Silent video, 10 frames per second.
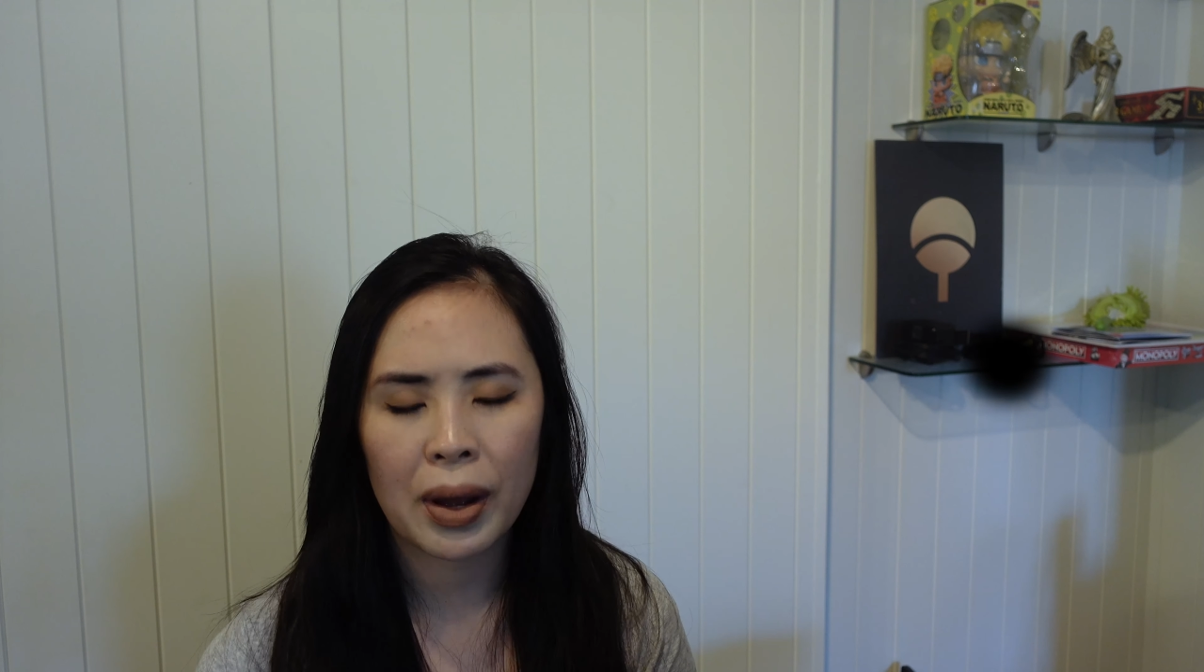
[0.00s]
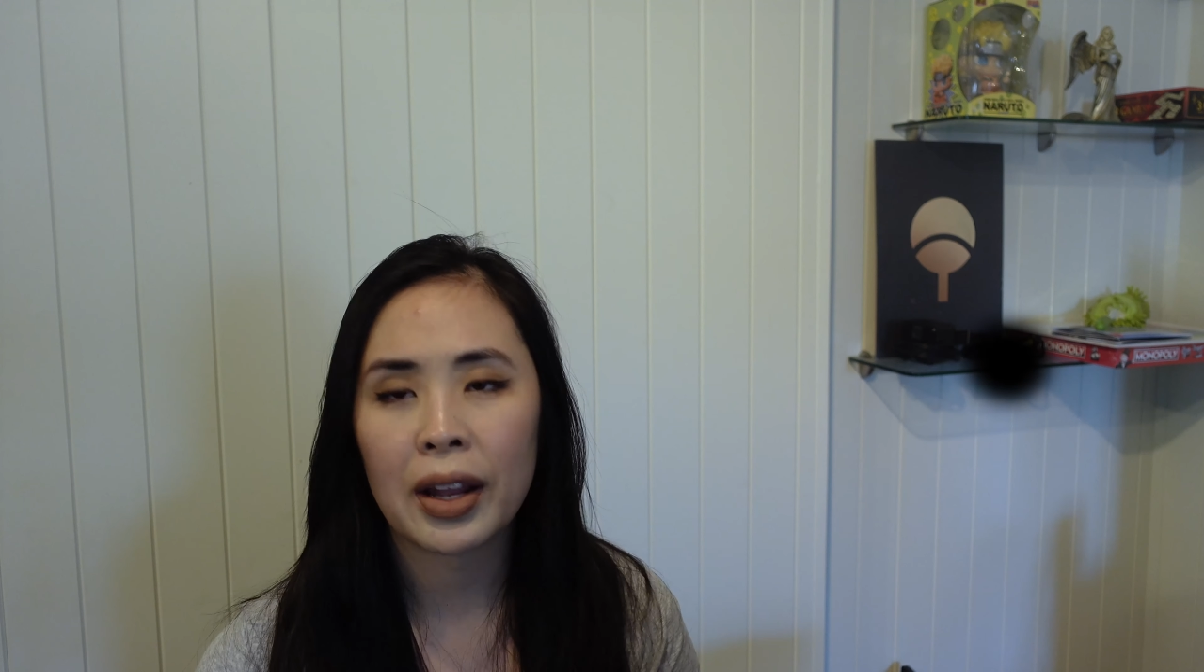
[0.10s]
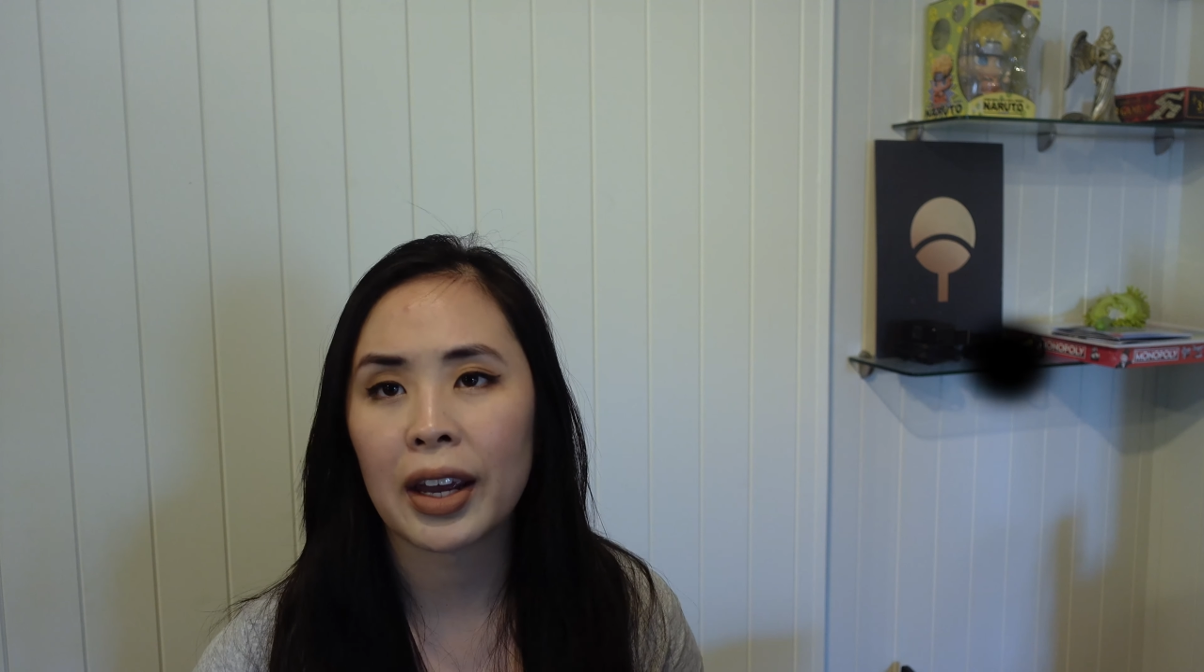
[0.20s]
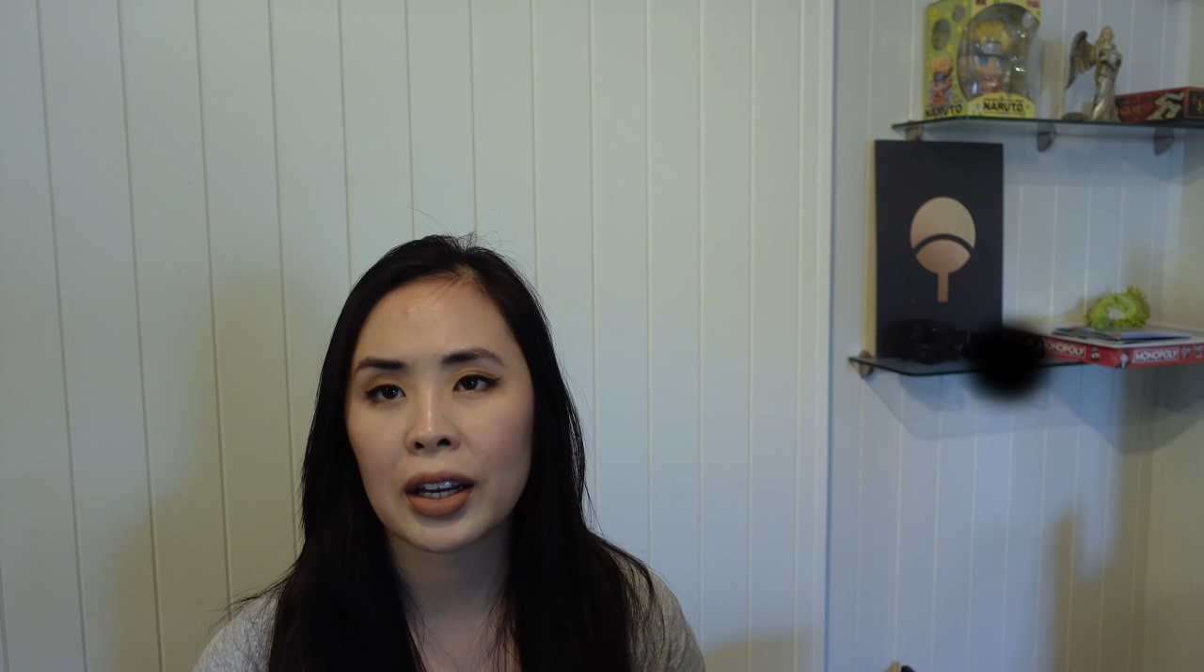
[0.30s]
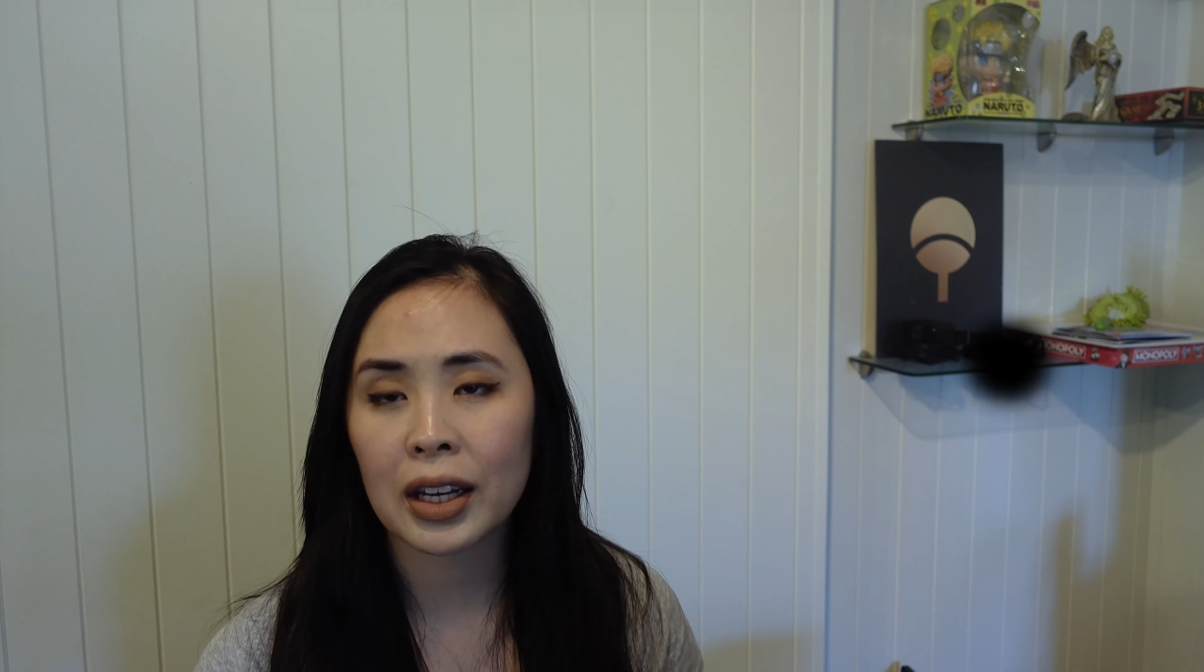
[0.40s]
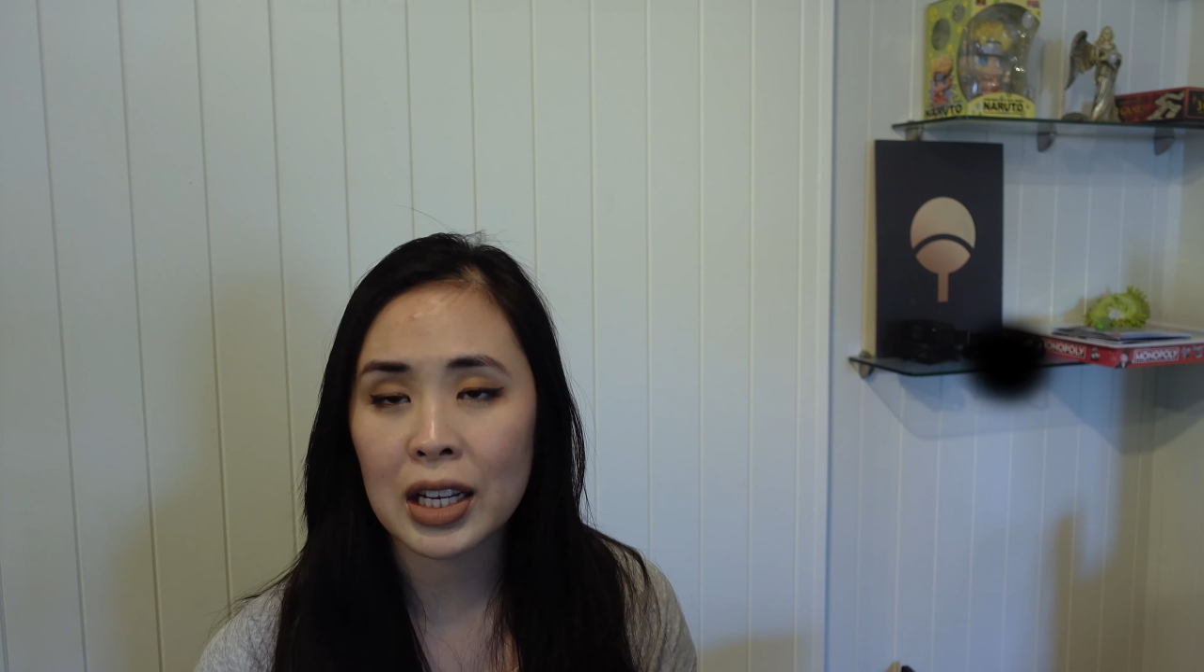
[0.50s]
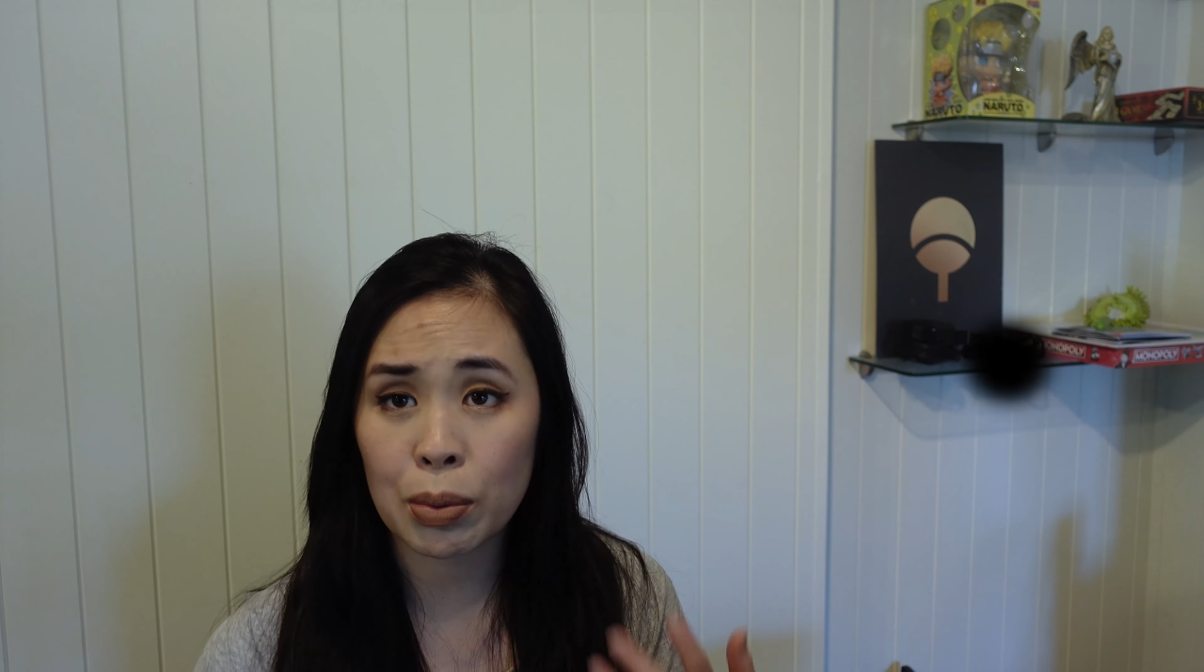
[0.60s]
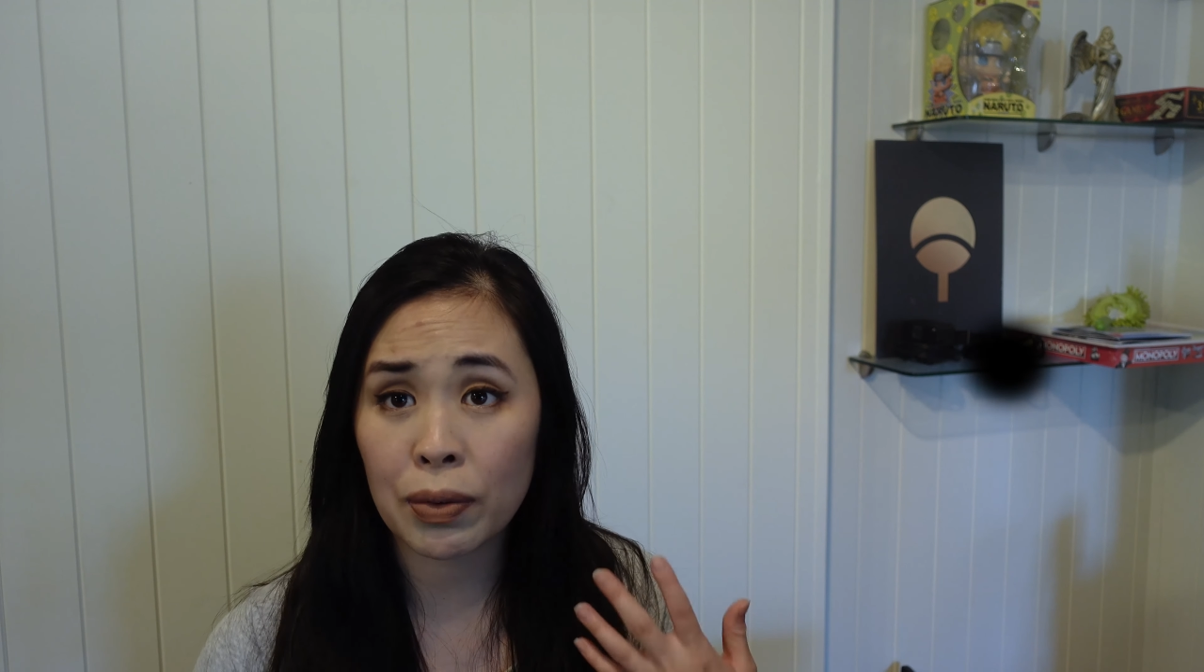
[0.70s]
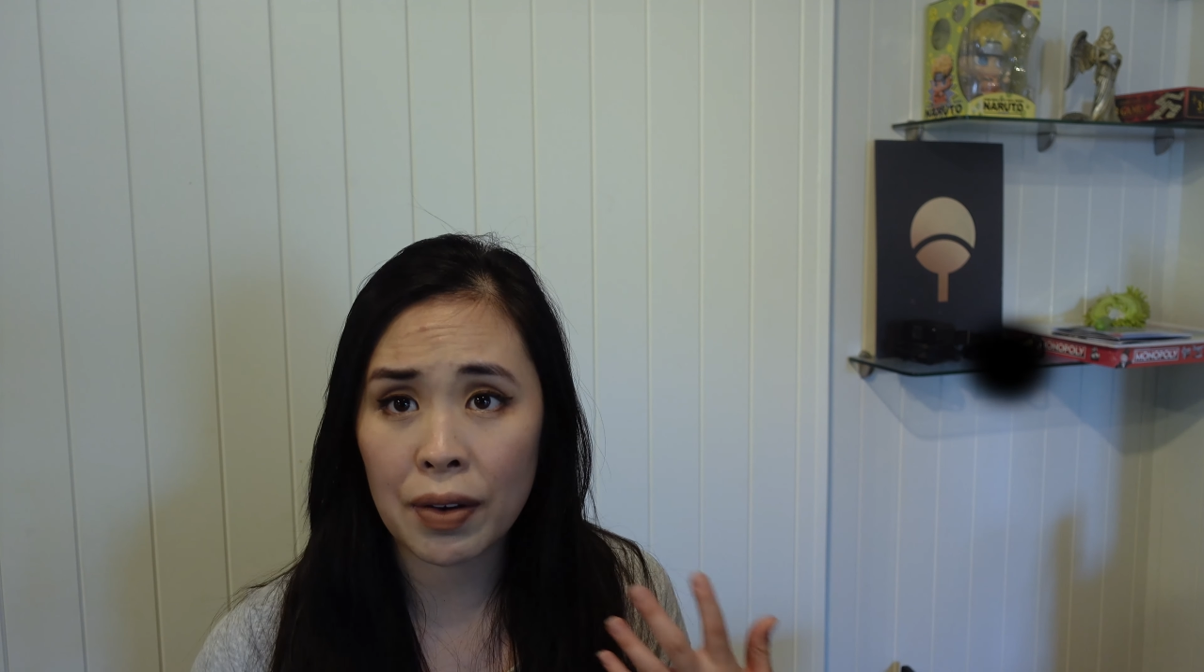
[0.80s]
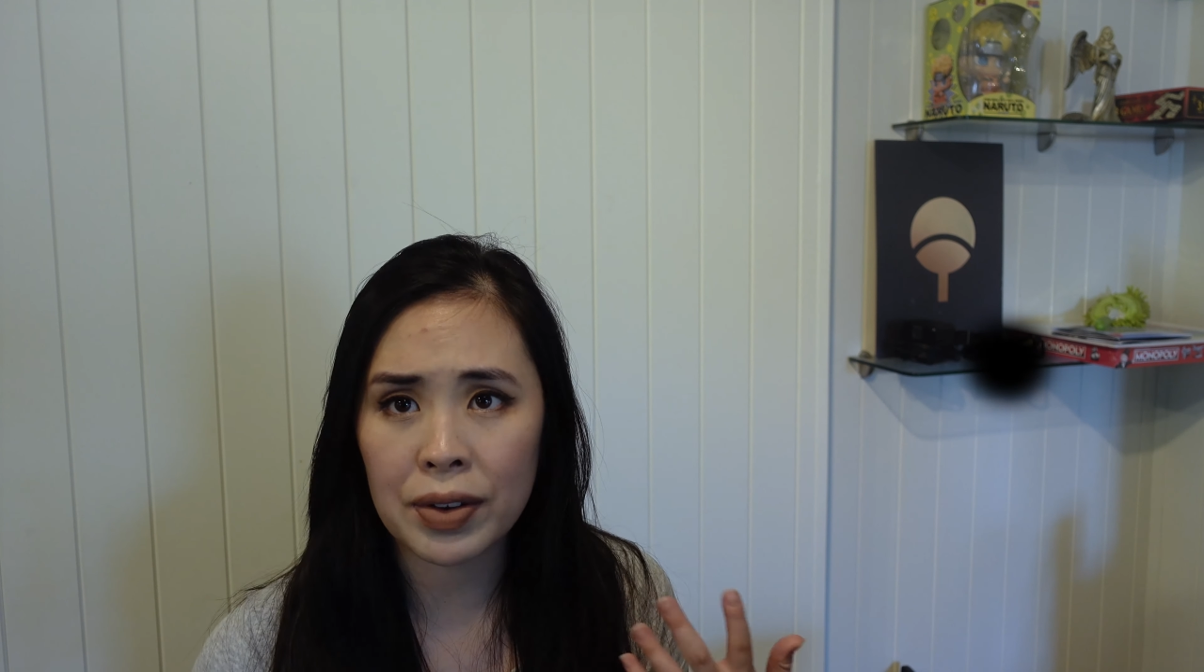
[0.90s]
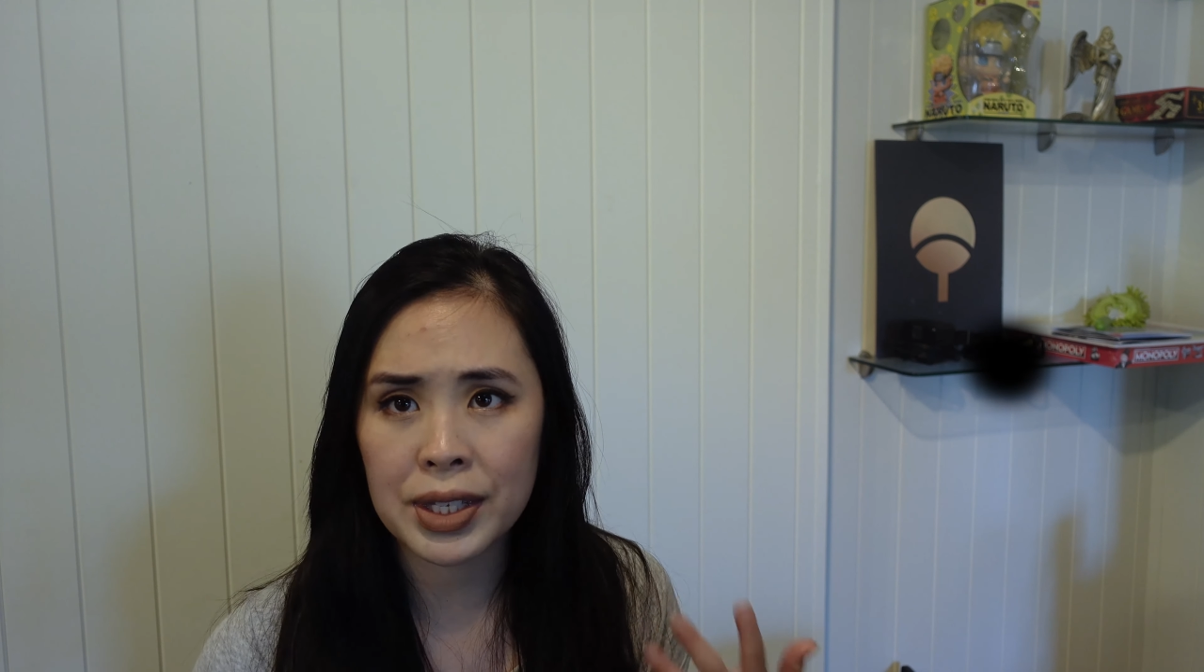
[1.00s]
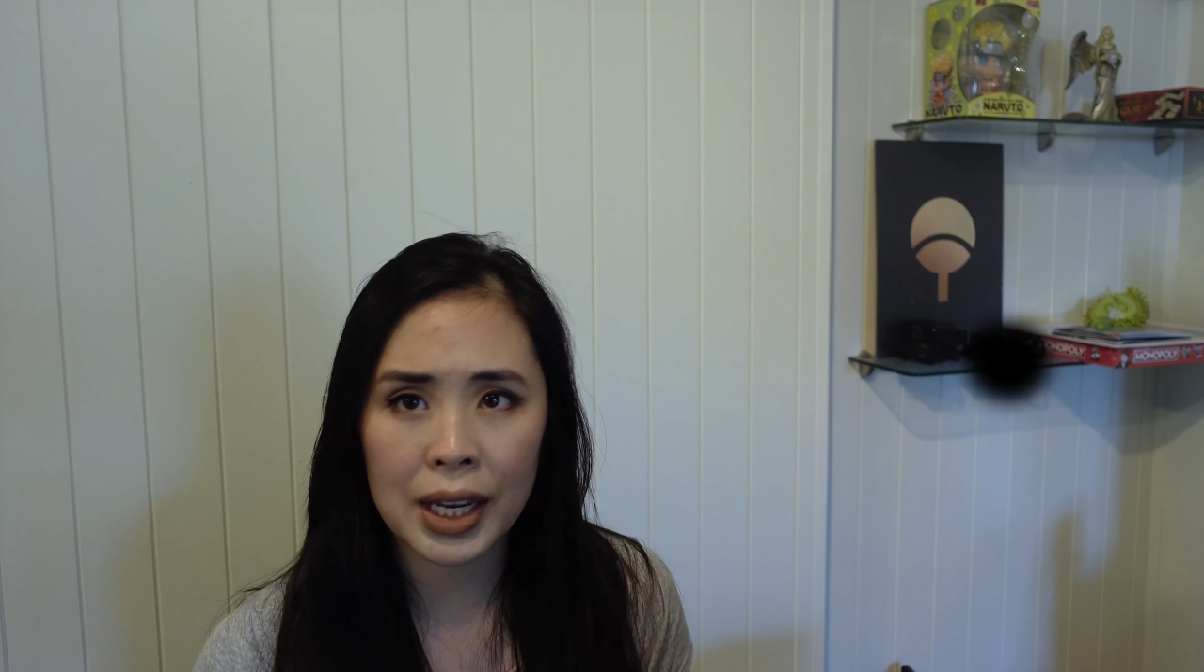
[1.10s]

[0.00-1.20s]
but like, I guess we've never